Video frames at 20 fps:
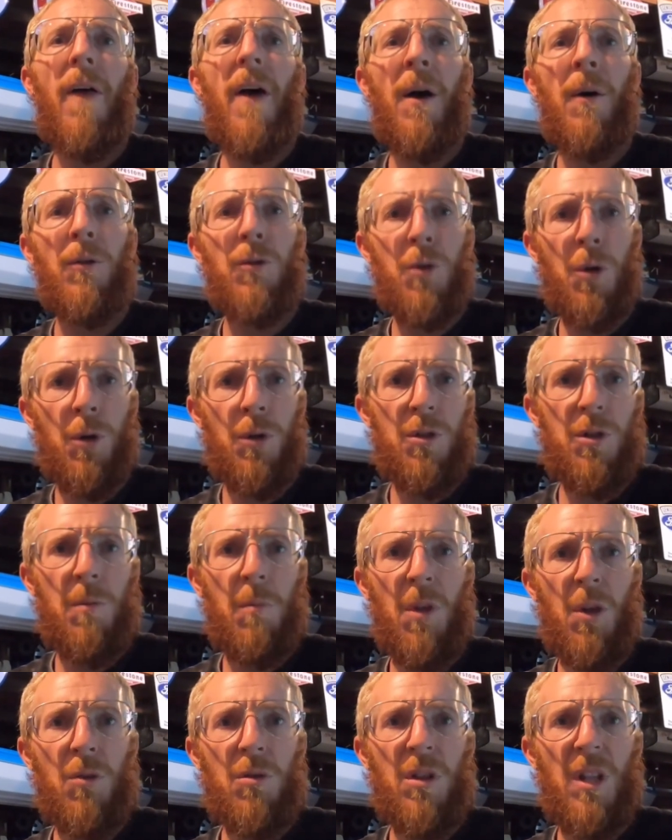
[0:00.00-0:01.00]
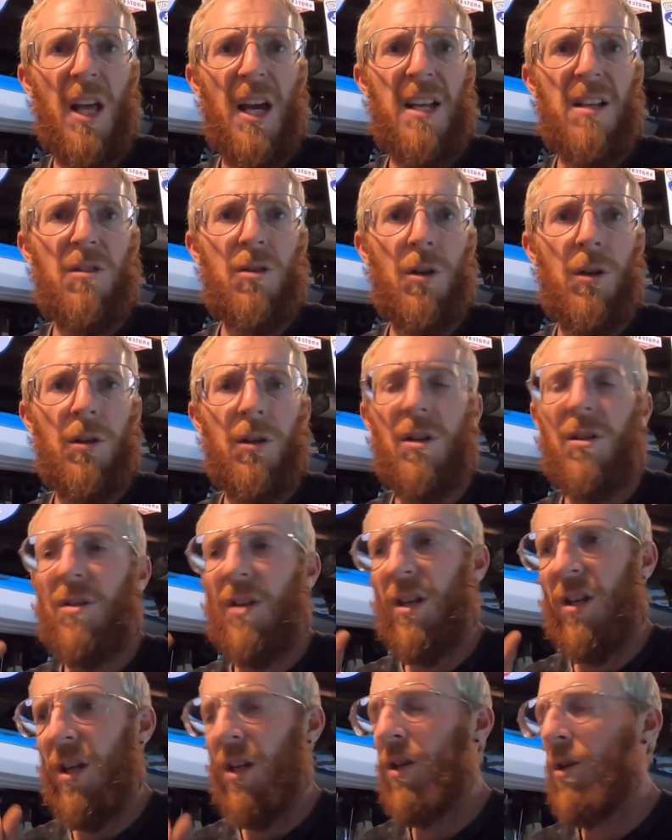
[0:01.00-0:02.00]
I'll turn some of those lights on because
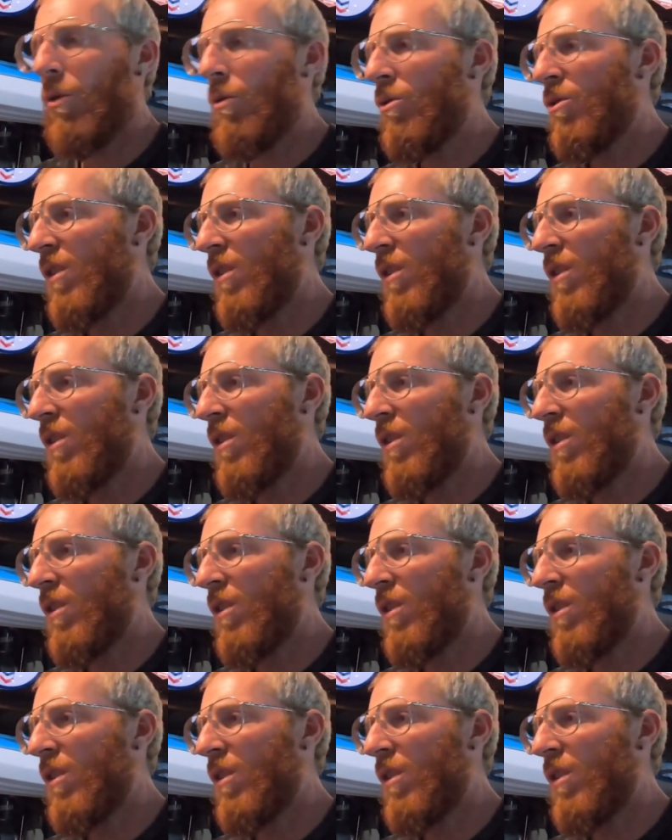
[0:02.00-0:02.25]
I did do